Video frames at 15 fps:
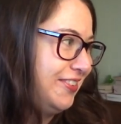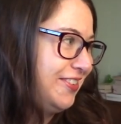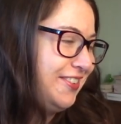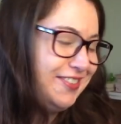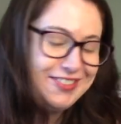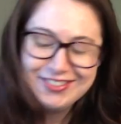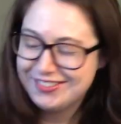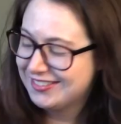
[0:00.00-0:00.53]

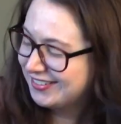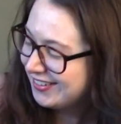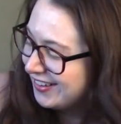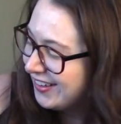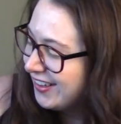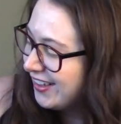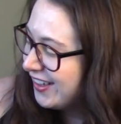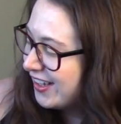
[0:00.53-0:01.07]
know.
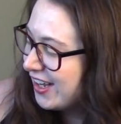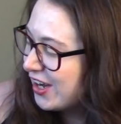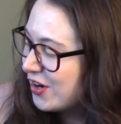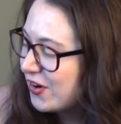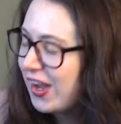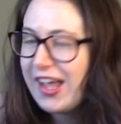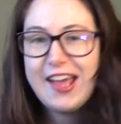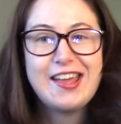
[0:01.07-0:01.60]

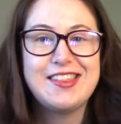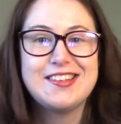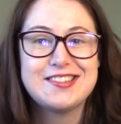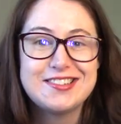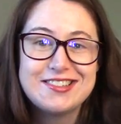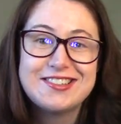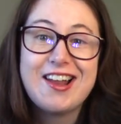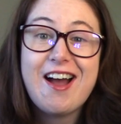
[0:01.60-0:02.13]
okay, this
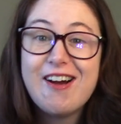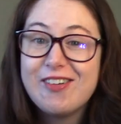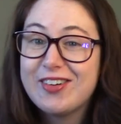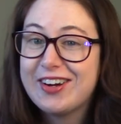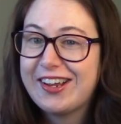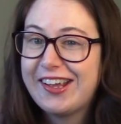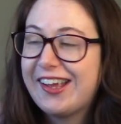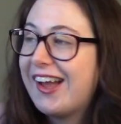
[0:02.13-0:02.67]
is not
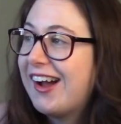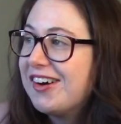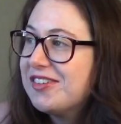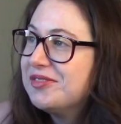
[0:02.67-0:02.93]
working out.